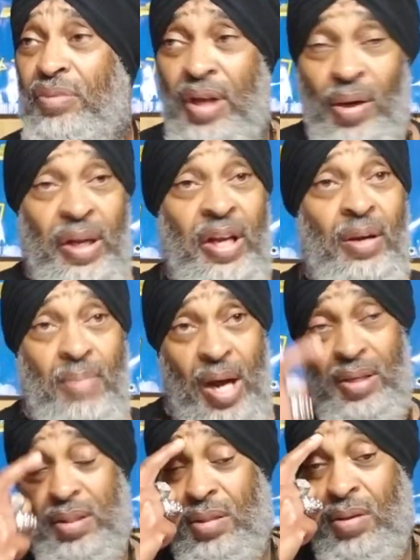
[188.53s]
They're the
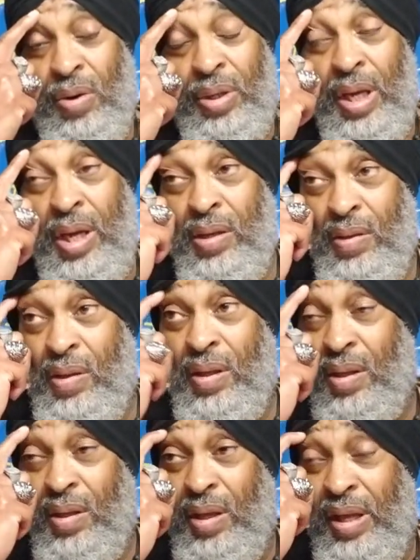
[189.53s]
Edomites. Okay.
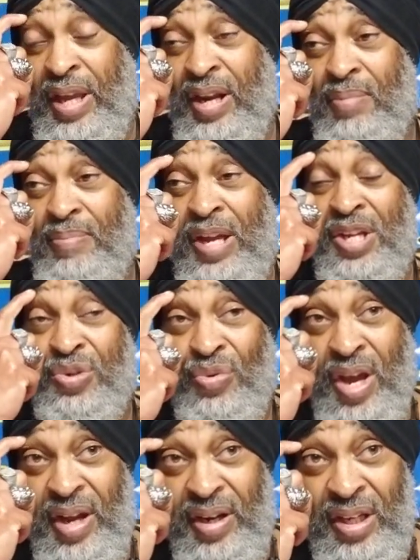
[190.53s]
Edom means
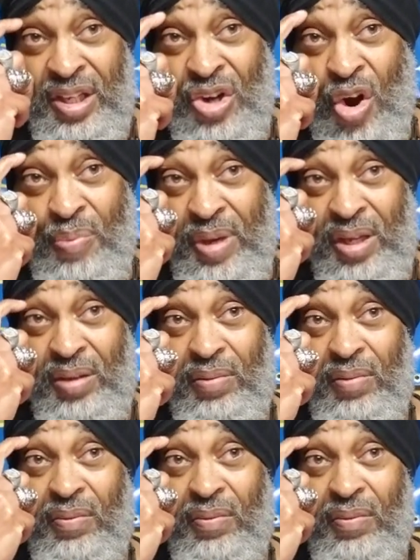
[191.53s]
red. Edomi.